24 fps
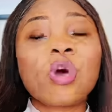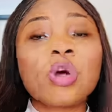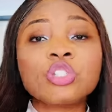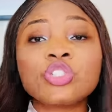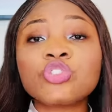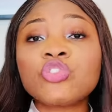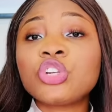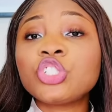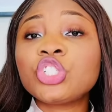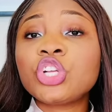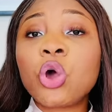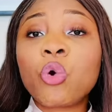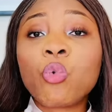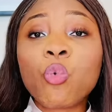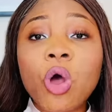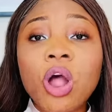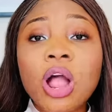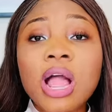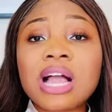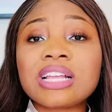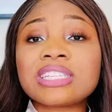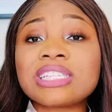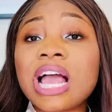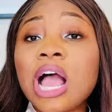Construction
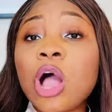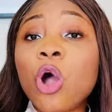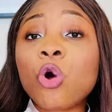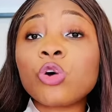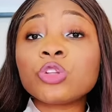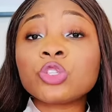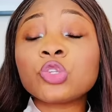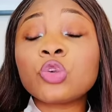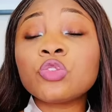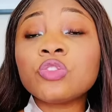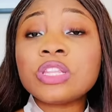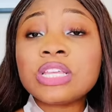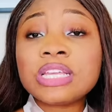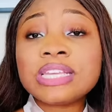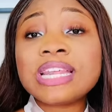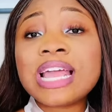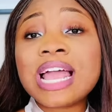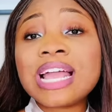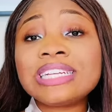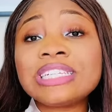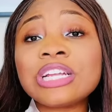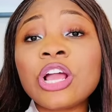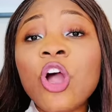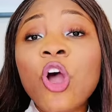workers are also
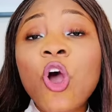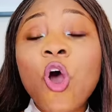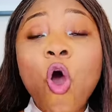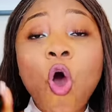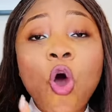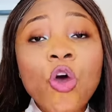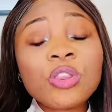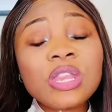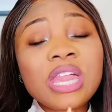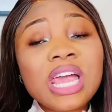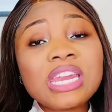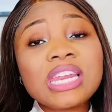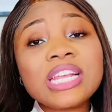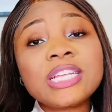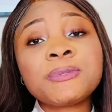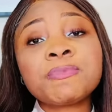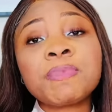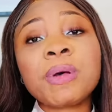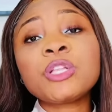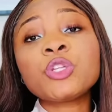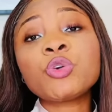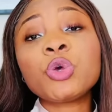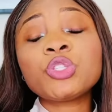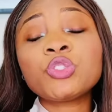needed under this
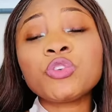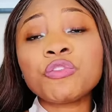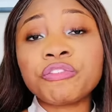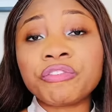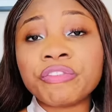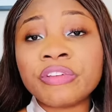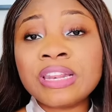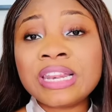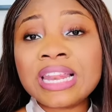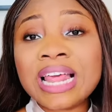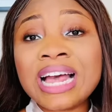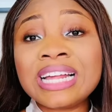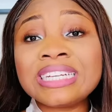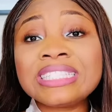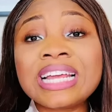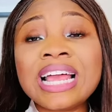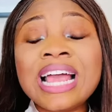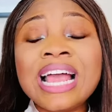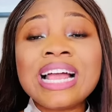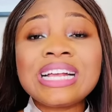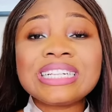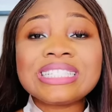pathway to Finland.